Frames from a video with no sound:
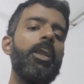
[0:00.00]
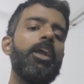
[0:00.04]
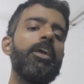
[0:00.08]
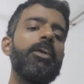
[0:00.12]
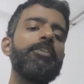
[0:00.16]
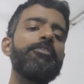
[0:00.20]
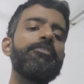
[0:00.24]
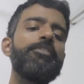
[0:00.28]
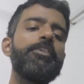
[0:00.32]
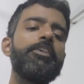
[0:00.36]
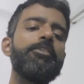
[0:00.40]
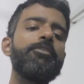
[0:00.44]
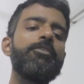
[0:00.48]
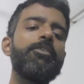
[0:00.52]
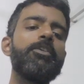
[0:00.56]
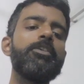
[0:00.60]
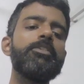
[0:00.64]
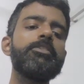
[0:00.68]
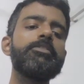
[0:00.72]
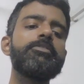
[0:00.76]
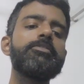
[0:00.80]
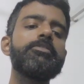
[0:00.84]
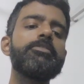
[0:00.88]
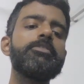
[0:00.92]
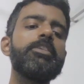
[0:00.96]
if it
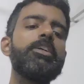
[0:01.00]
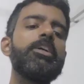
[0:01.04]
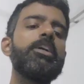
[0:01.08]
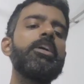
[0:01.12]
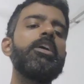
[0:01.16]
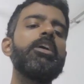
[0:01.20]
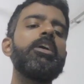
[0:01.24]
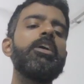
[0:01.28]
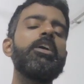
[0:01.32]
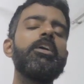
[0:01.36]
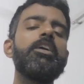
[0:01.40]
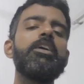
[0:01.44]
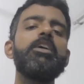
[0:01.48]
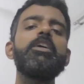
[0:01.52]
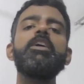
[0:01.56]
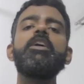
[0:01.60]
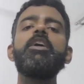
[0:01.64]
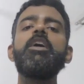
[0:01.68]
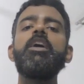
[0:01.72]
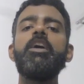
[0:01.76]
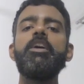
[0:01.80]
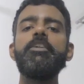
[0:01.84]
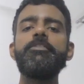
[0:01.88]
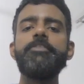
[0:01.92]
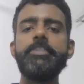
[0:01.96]
was a
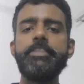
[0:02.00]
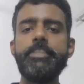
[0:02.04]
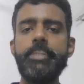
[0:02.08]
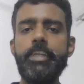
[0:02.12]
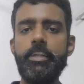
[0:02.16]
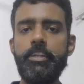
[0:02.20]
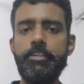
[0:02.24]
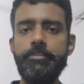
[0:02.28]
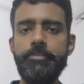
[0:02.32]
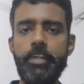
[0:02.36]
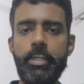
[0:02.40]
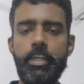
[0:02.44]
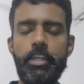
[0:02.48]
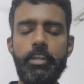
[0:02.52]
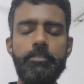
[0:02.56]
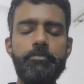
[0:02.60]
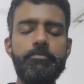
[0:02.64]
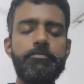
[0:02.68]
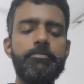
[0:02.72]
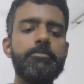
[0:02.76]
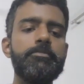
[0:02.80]
physical file,